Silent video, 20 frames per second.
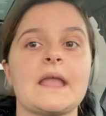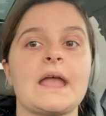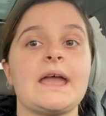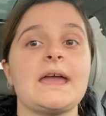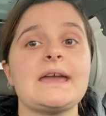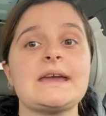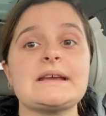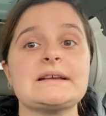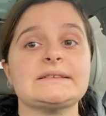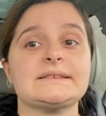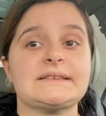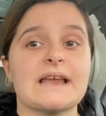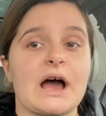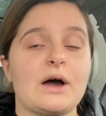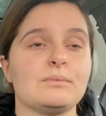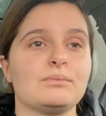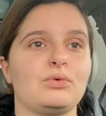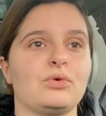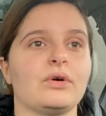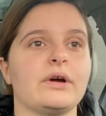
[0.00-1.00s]
it is
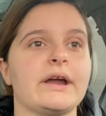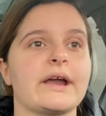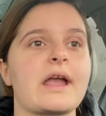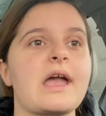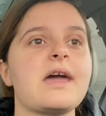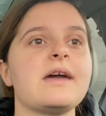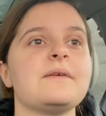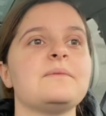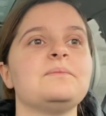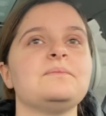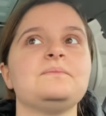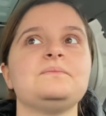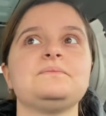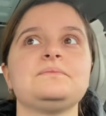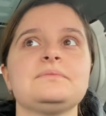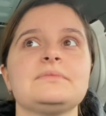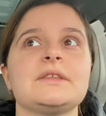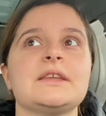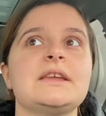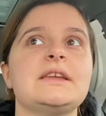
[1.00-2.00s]
downpouring
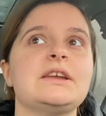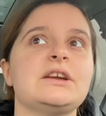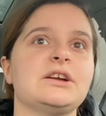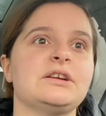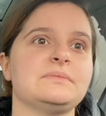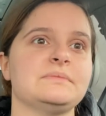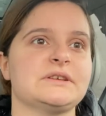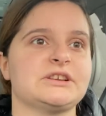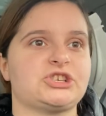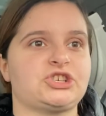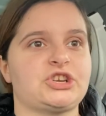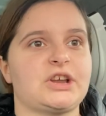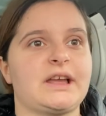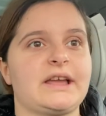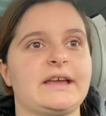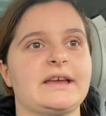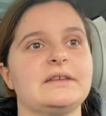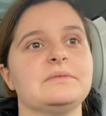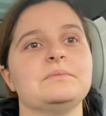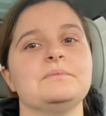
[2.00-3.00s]
here in
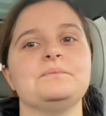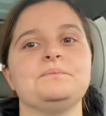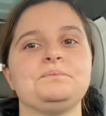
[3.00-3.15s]
Michigan,